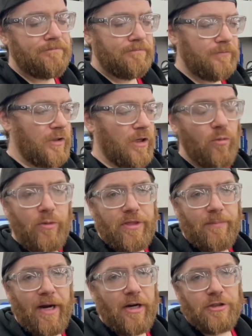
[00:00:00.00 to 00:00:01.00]
you know, with a
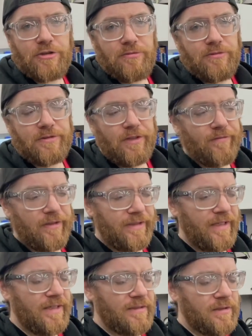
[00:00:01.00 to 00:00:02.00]
parachute and stuff like
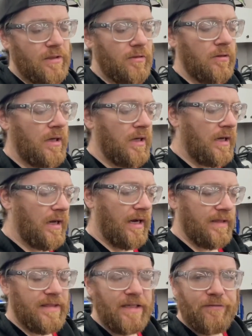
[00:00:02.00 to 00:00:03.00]
that. So I
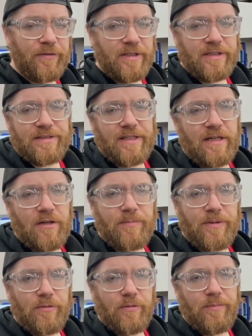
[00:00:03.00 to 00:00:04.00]
think for this setup,
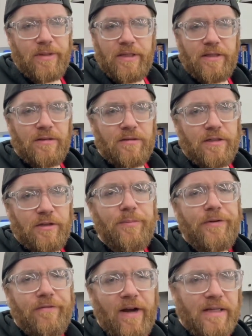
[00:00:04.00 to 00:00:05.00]
it'd be
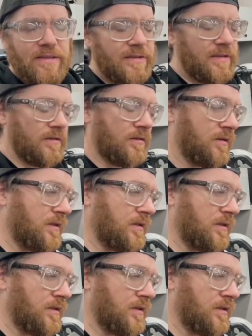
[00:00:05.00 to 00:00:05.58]
fine still.